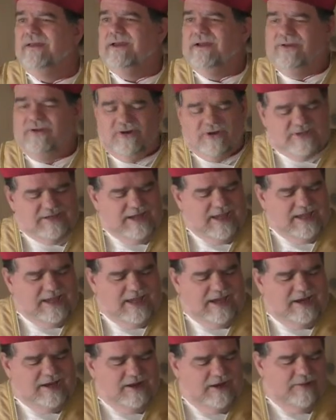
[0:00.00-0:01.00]
You're
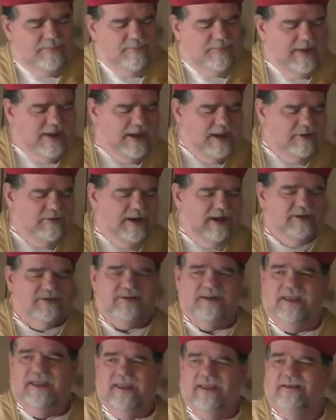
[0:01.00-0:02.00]
taking a beggar out
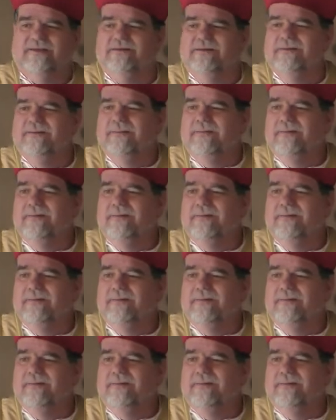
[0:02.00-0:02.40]
to eat.